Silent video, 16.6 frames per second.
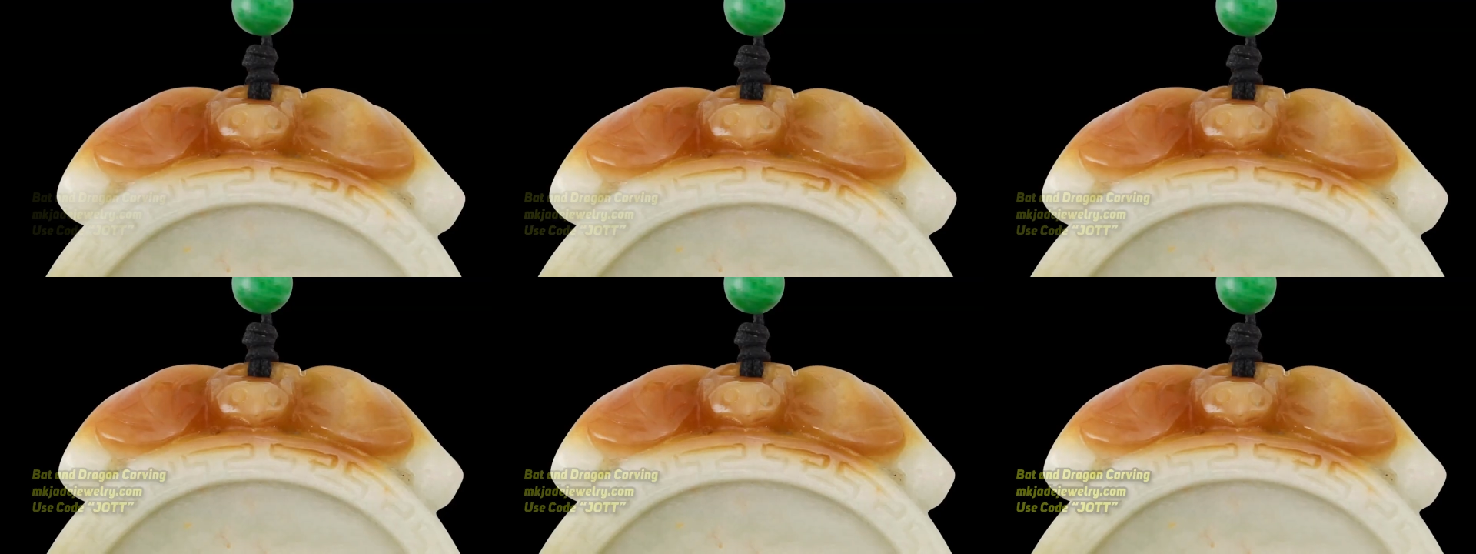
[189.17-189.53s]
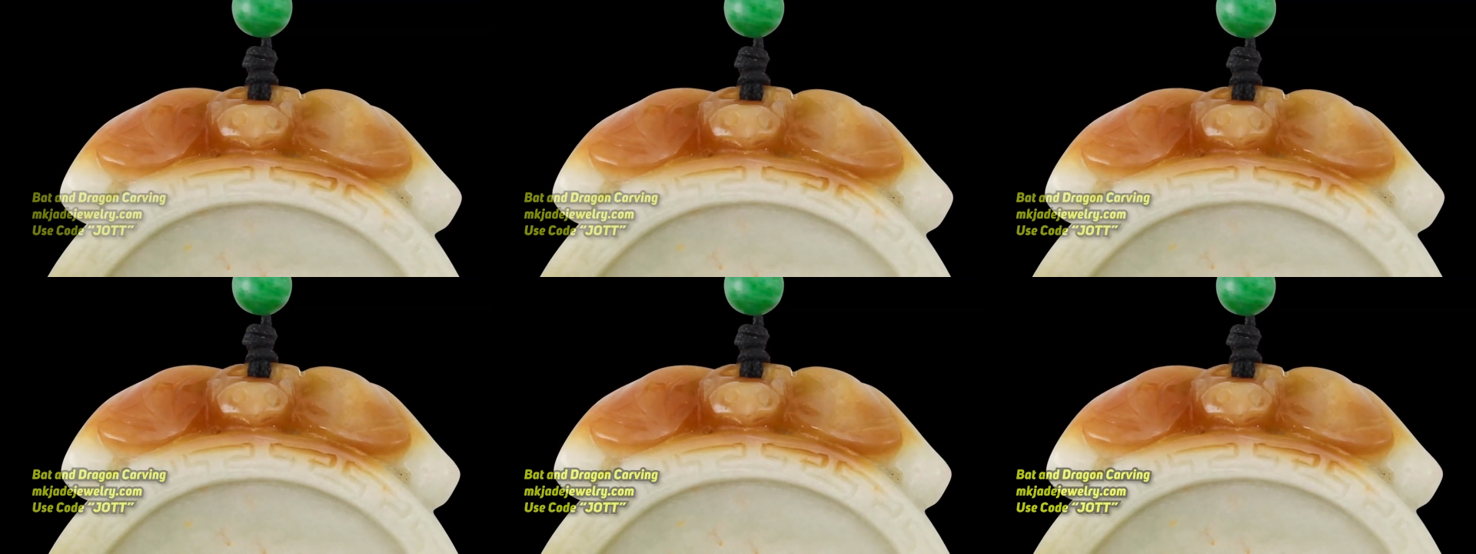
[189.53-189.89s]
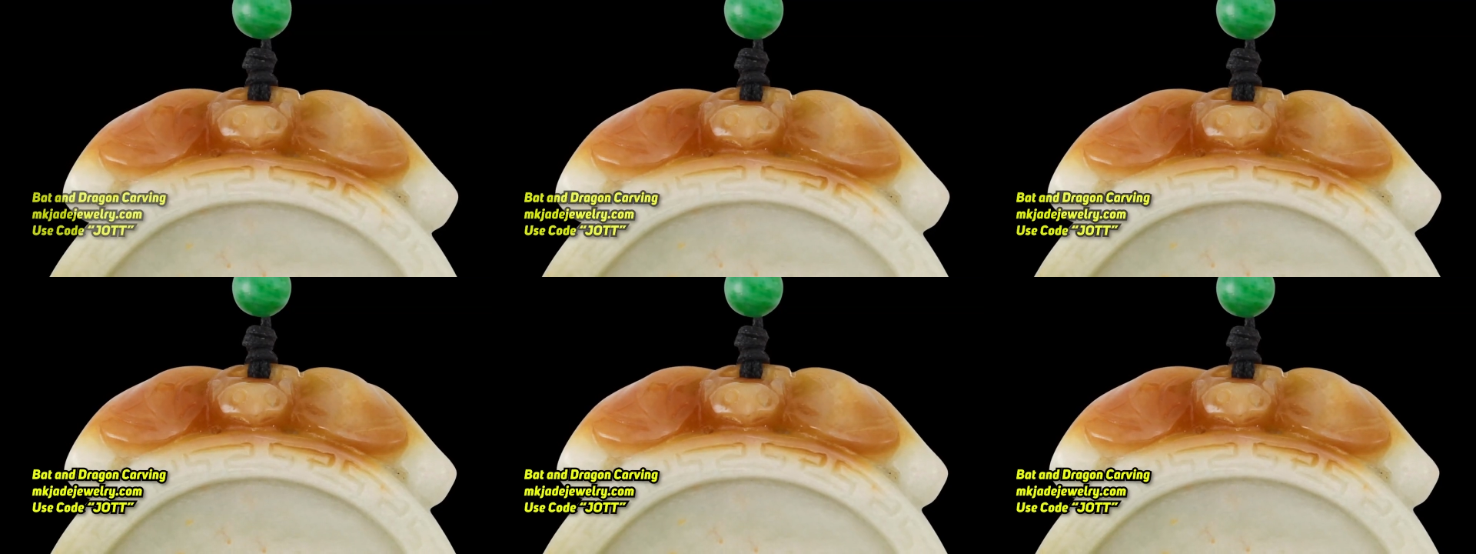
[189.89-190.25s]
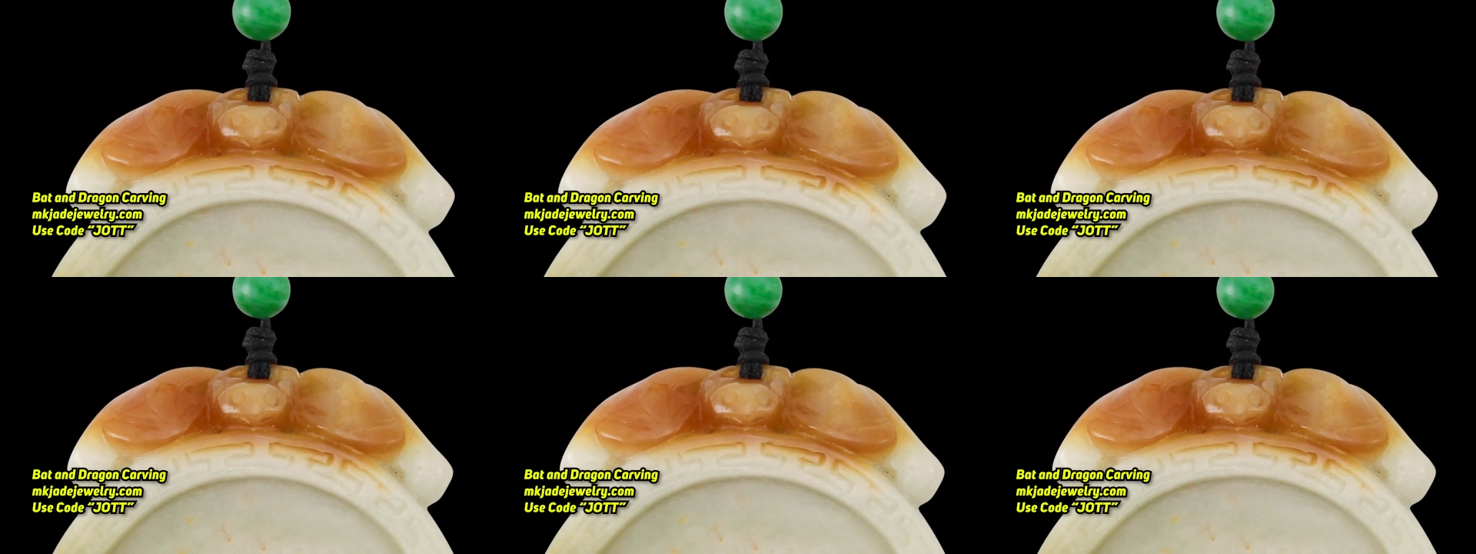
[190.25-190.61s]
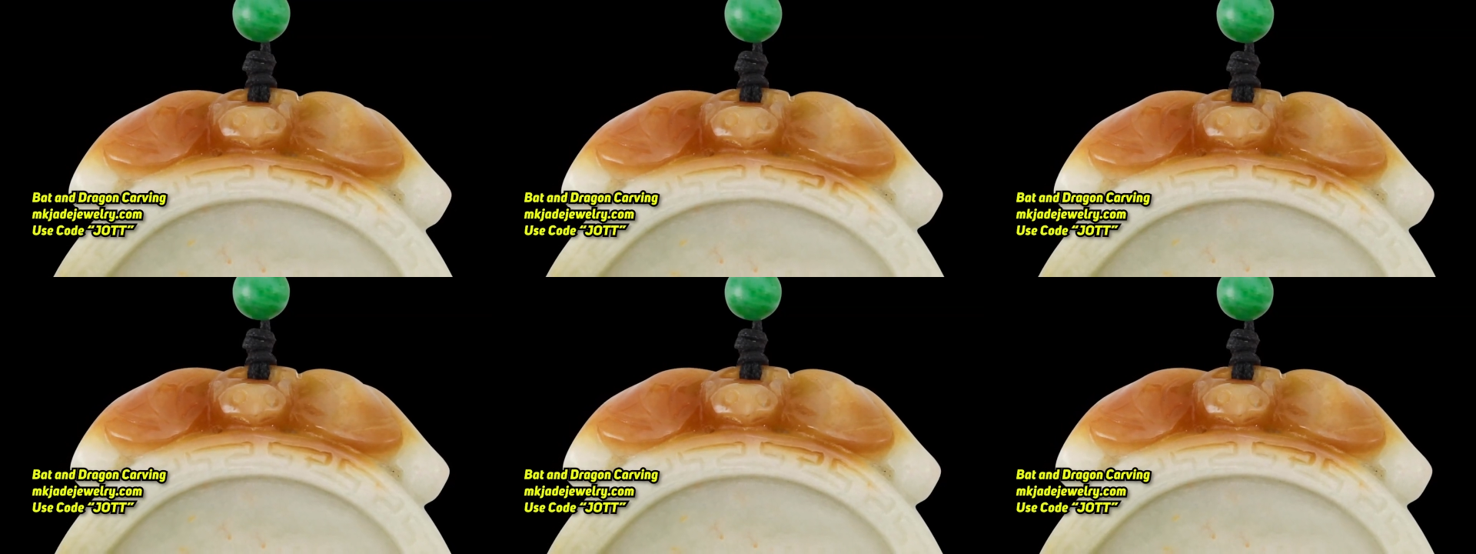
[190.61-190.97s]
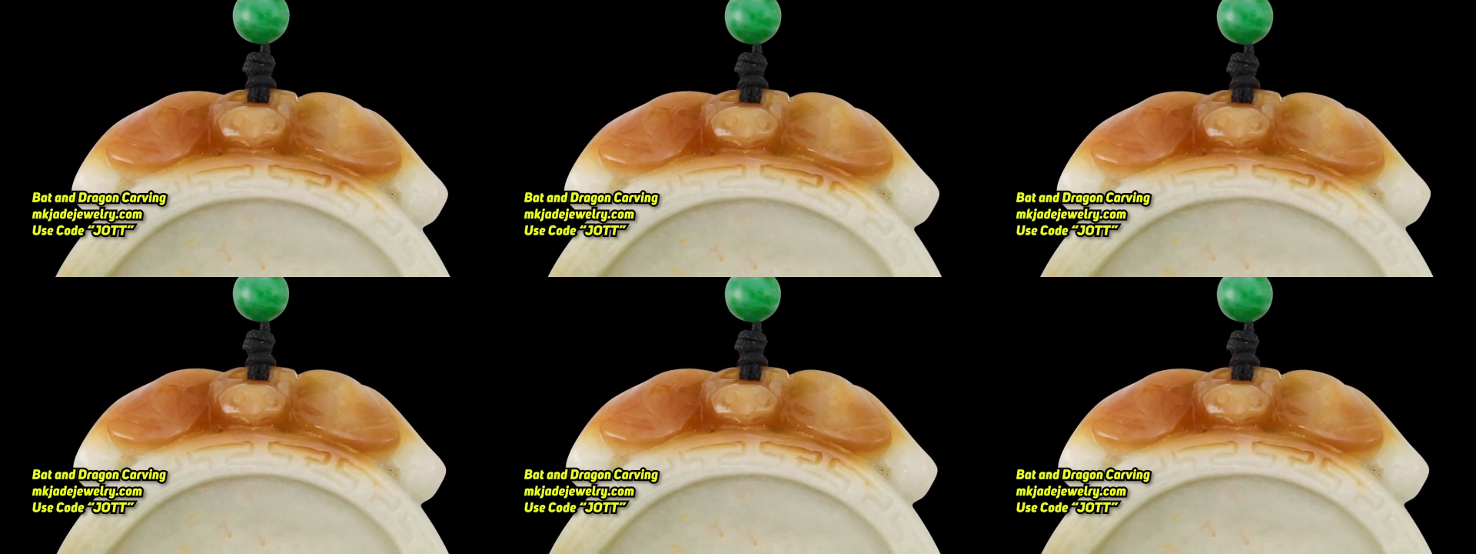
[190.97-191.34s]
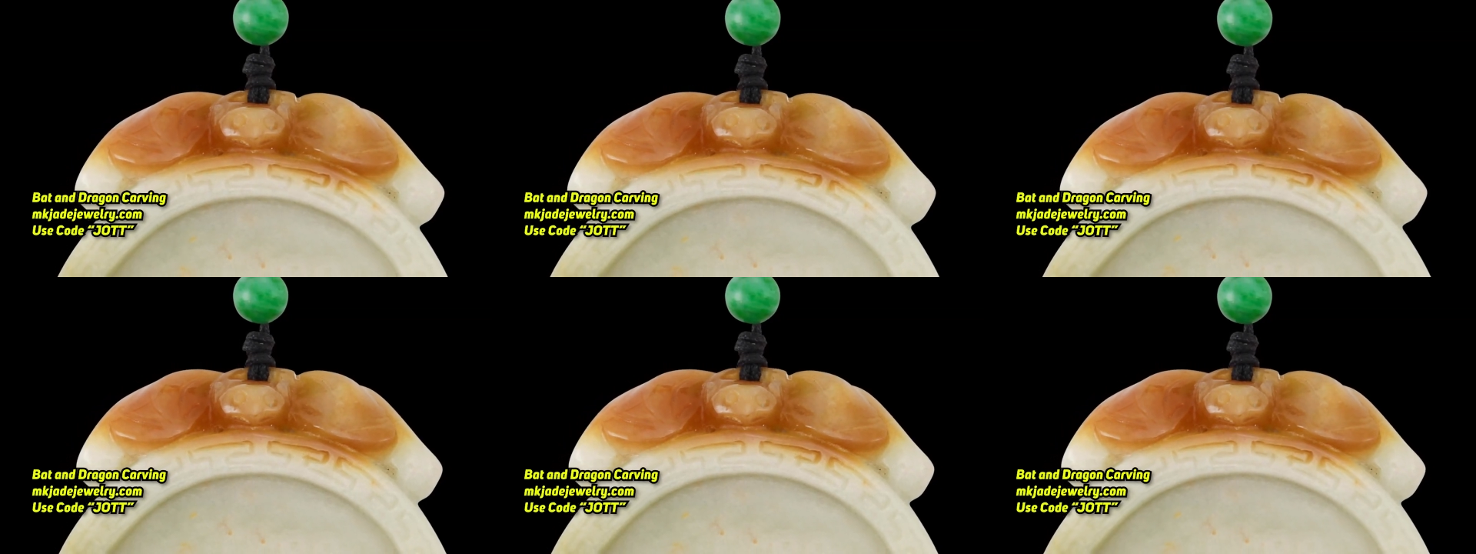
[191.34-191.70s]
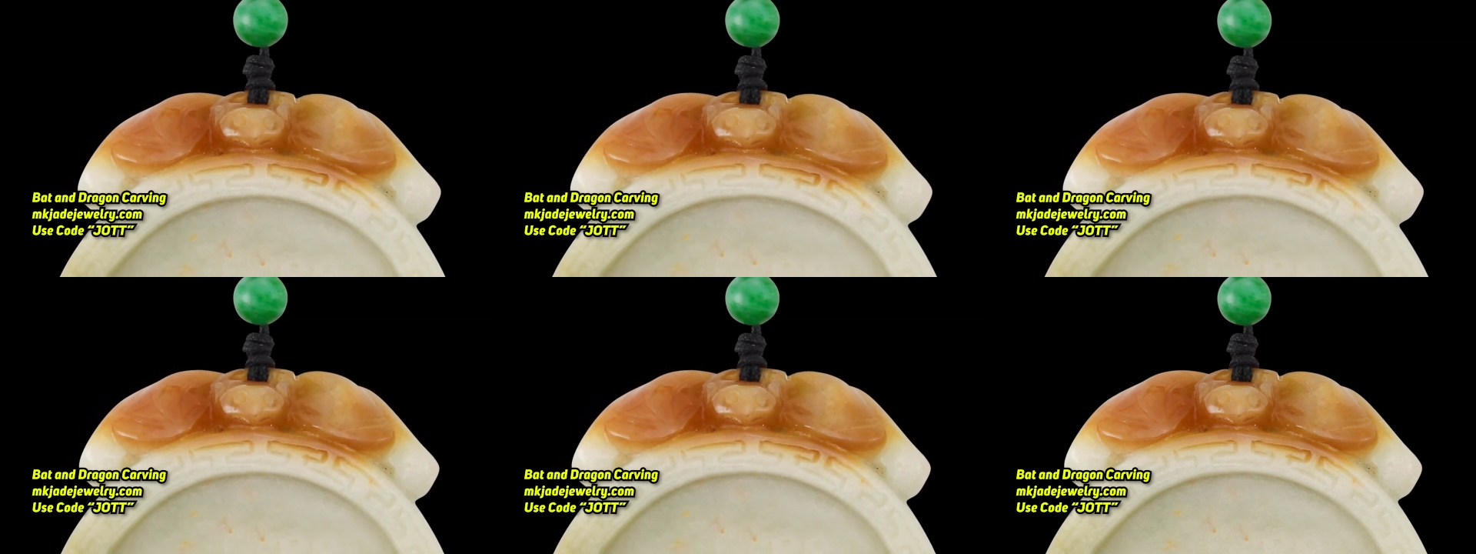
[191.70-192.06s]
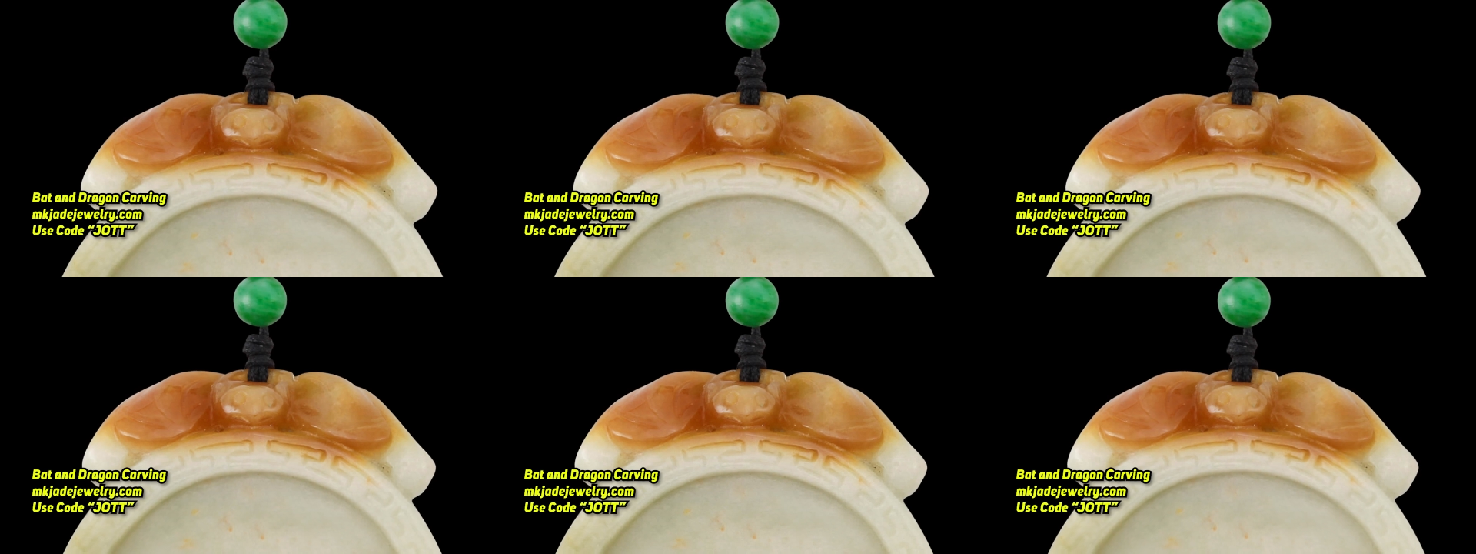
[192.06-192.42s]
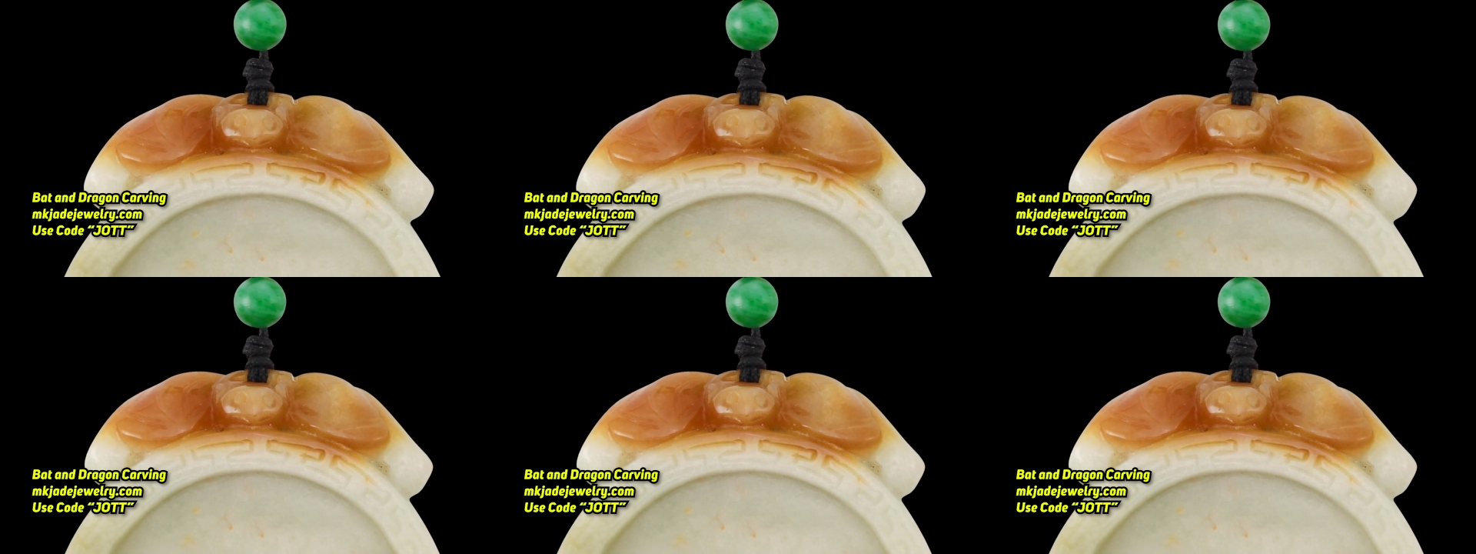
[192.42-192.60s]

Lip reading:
Nobody's mouth can be seen.